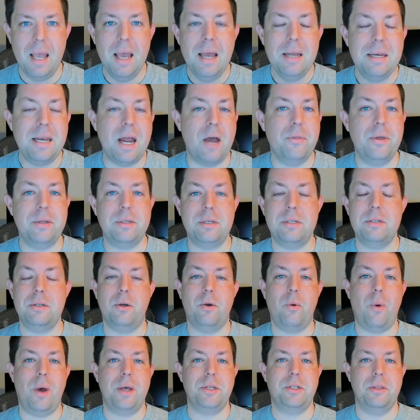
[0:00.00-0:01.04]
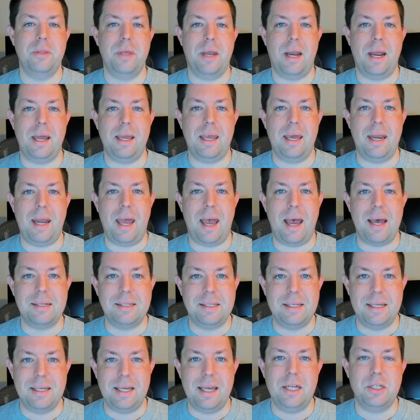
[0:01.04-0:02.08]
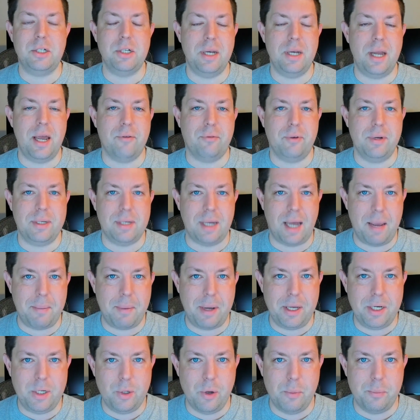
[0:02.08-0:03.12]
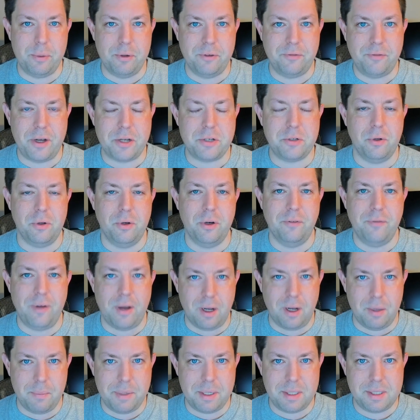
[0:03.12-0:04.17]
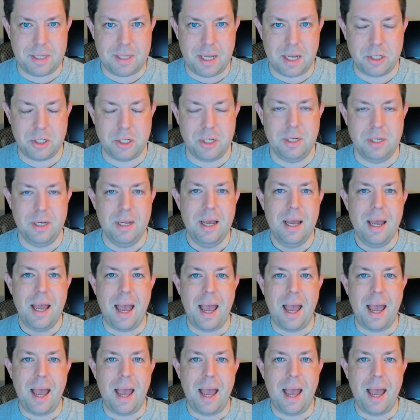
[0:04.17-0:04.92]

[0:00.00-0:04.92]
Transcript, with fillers: Now, this is a question that I get asked each and every time I do a professional development session,